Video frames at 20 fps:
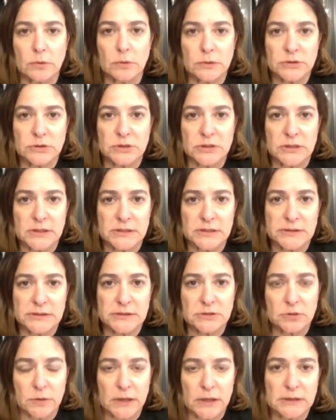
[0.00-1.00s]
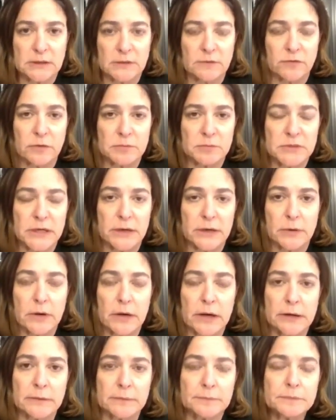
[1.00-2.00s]
which it is, directed from
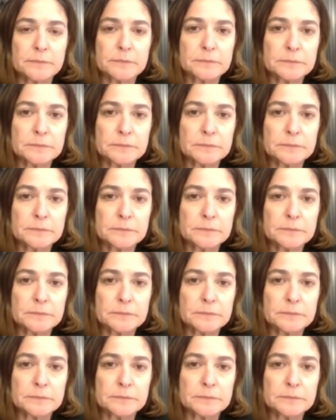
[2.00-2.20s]
Tehran.